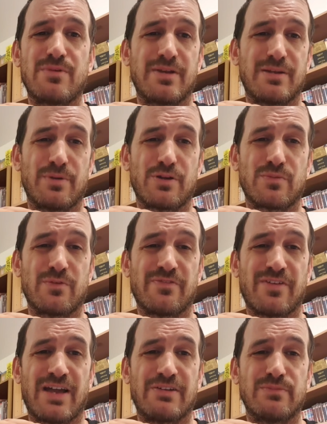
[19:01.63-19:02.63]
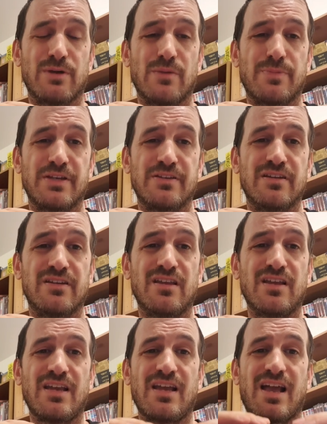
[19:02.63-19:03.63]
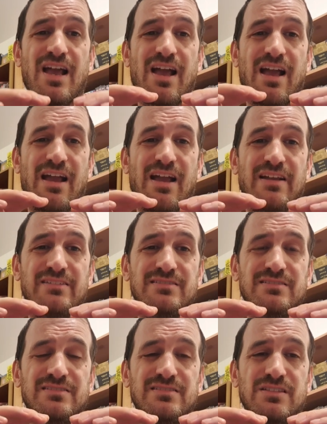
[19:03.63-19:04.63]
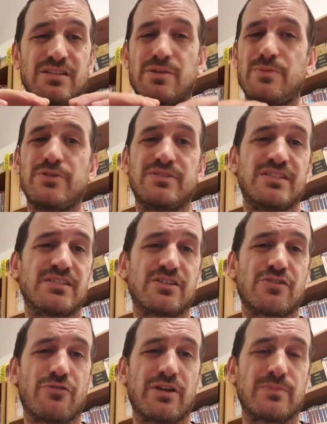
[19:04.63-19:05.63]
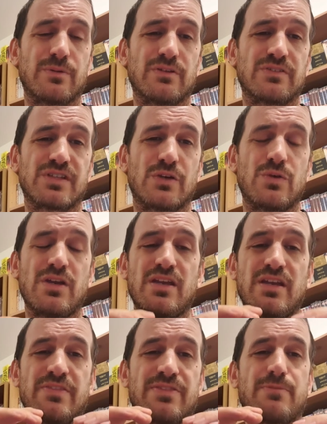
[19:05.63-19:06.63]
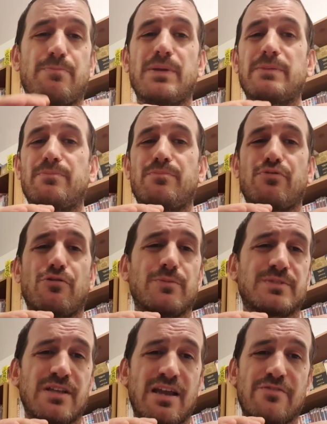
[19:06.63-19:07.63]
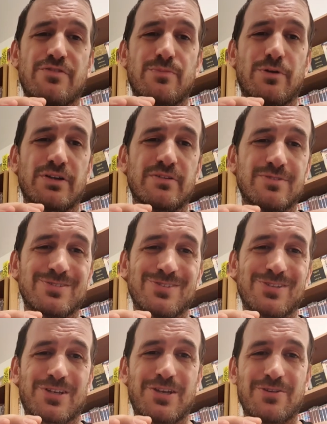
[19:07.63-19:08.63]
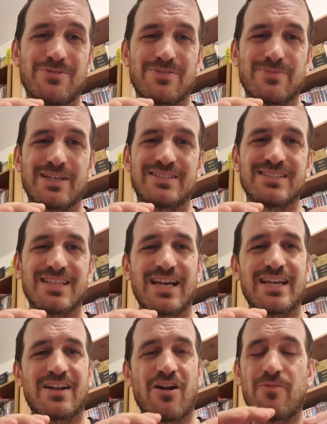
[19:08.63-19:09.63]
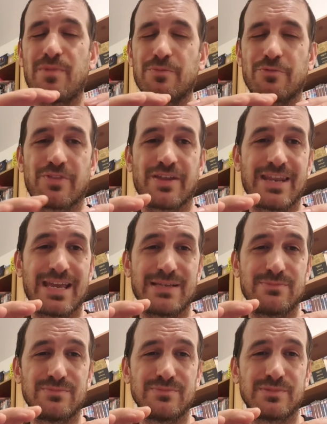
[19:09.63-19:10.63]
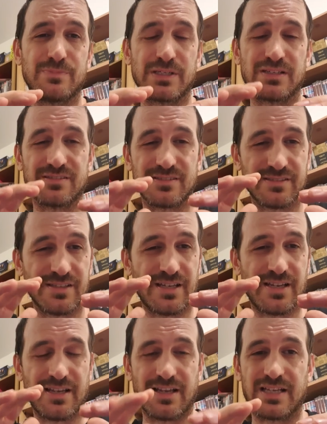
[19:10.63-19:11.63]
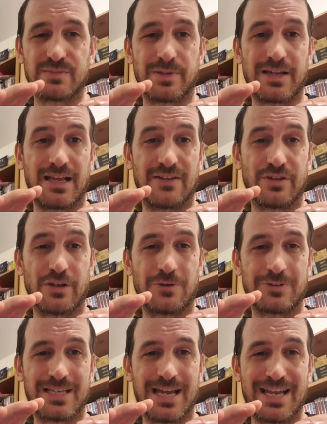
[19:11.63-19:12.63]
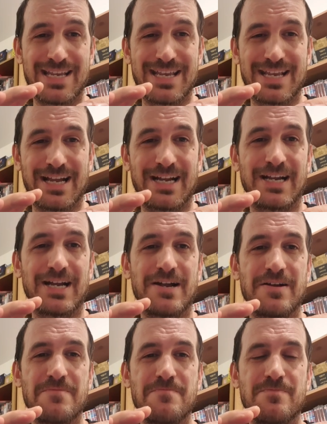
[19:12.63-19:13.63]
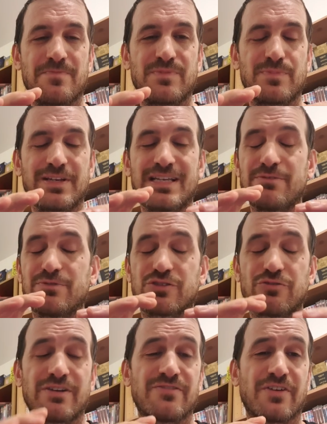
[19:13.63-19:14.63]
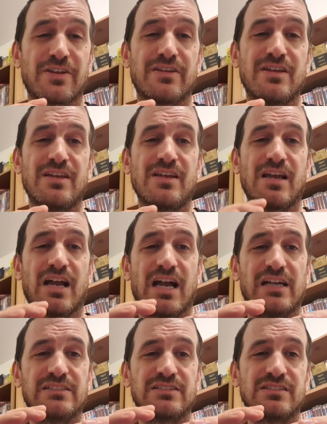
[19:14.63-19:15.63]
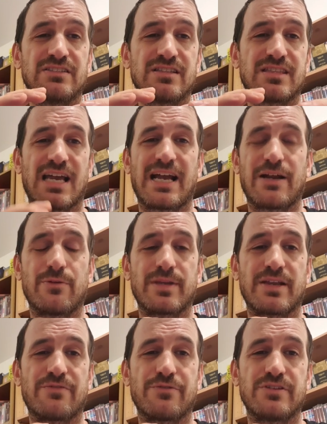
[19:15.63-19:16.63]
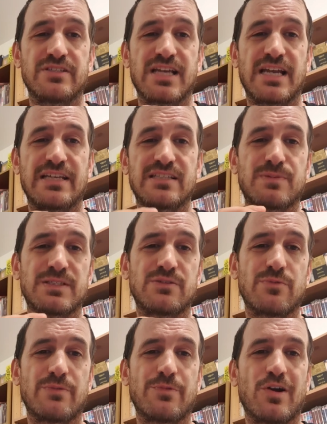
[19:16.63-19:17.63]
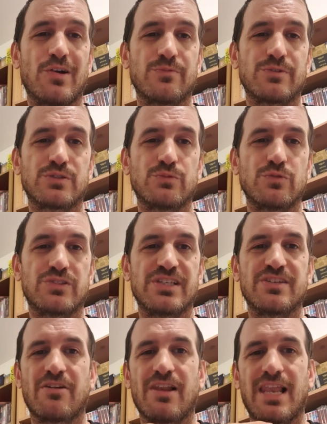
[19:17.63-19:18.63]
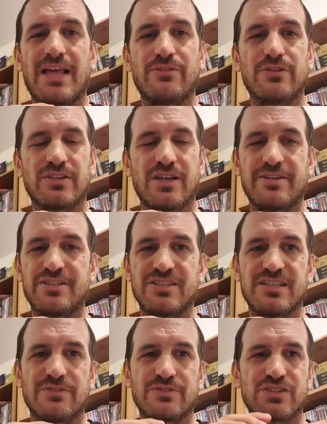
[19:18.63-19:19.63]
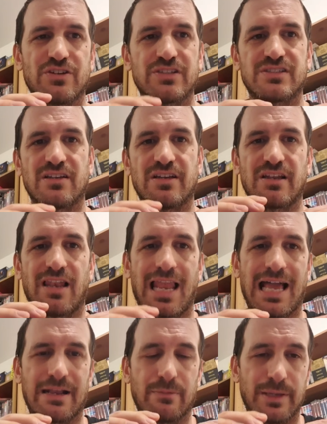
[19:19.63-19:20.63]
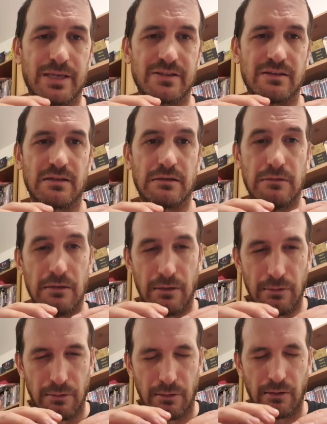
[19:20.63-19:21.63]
in being a Pokemon fan, in my opinion. And the community is incredible. So, big props to everybody who was in the queue with me today. I can't remember all their names because it's been a hell of a long day. Um, but it was great fun. And that helped me get through the day. And especially when we are, towards the end, our level, our energy level started to like lag a bit. You're like, Ugh